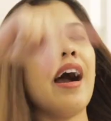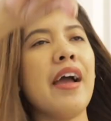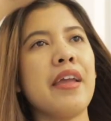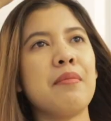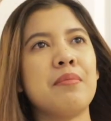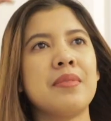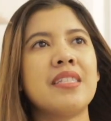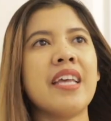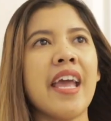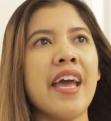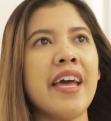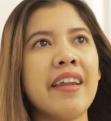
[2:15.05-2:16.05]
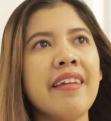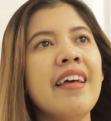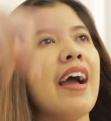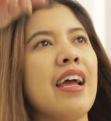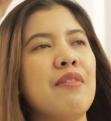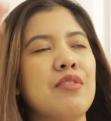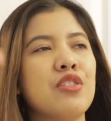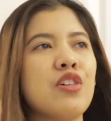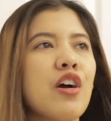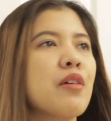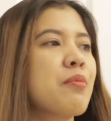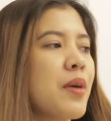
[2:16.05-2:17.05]
I am tan, I have a
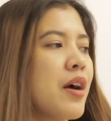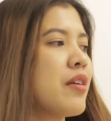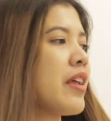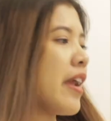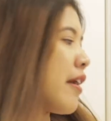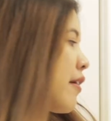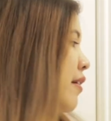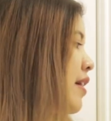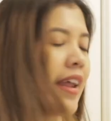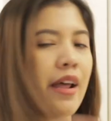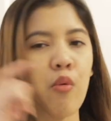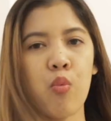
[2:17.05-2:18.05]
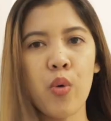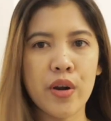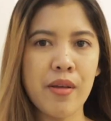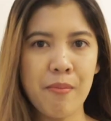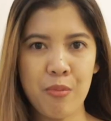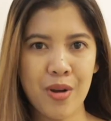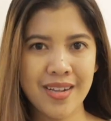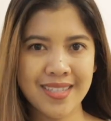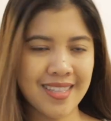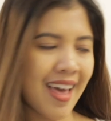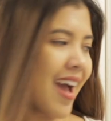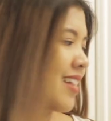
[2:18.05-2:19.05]
dark brown hair, and I want to embrace
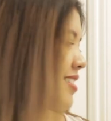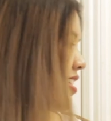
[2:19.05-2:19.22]
that.